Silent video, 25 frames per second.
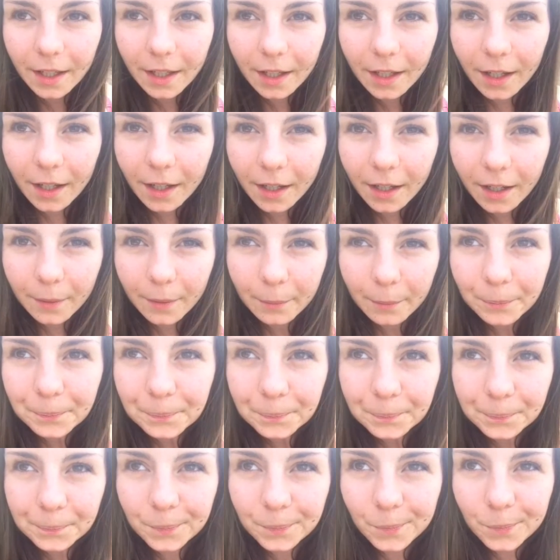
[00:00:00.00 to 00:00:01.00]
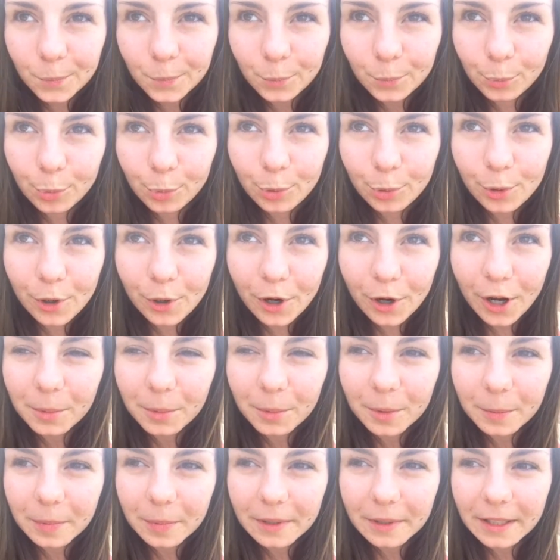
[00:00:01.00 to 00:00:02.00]
Um,
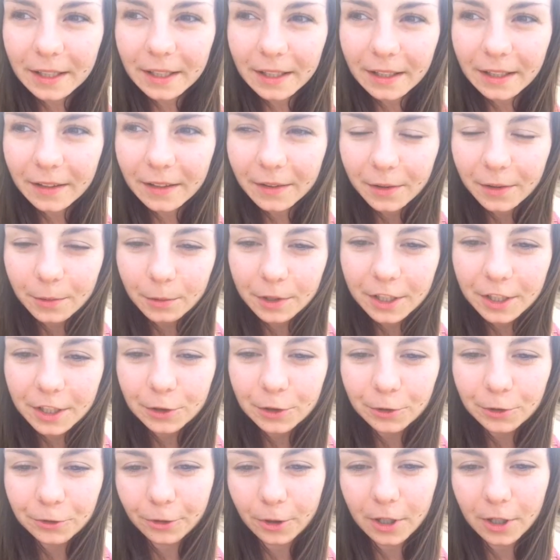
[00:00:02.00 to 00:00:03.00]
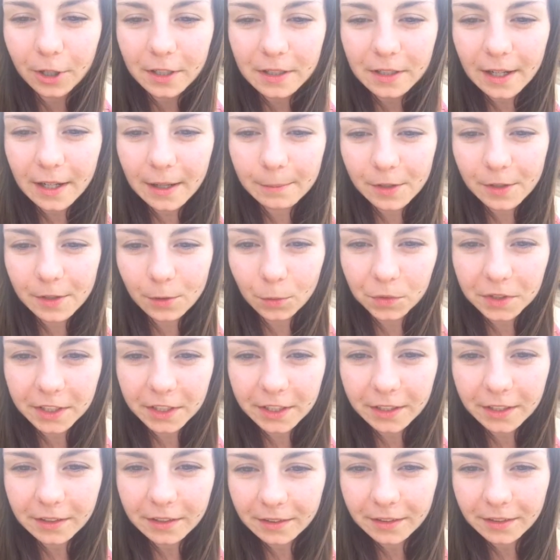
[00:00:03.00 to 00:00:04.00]
Probably 3 to 4 times a week